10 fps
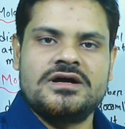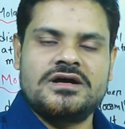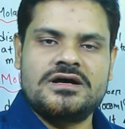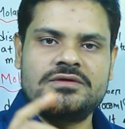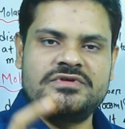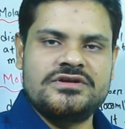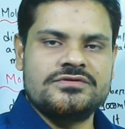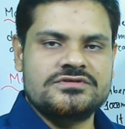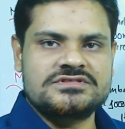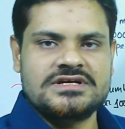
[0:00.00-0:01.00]

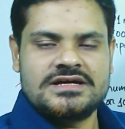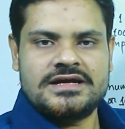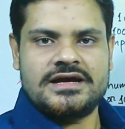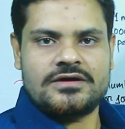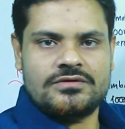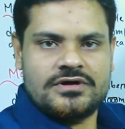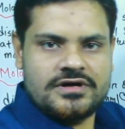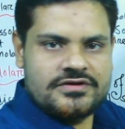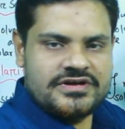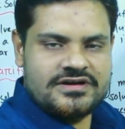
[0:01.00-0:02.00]
videos
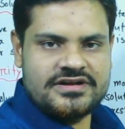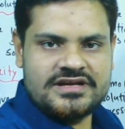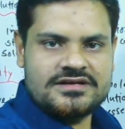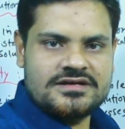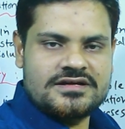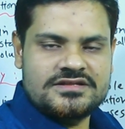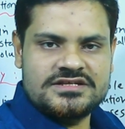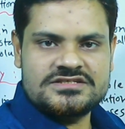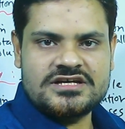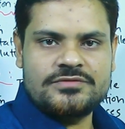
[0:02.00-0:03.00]
regarding
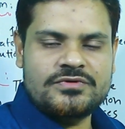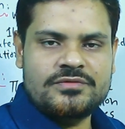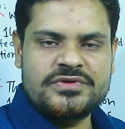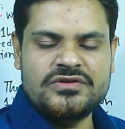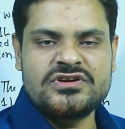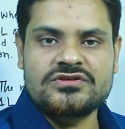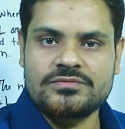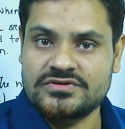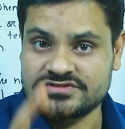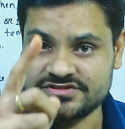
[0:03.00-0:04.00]
this type of unit
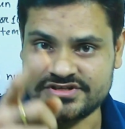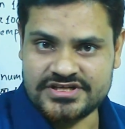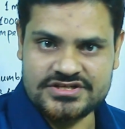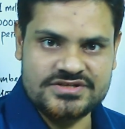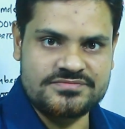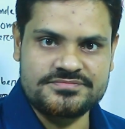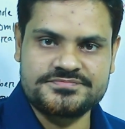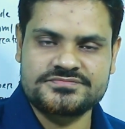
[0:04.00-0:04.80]
of concentration.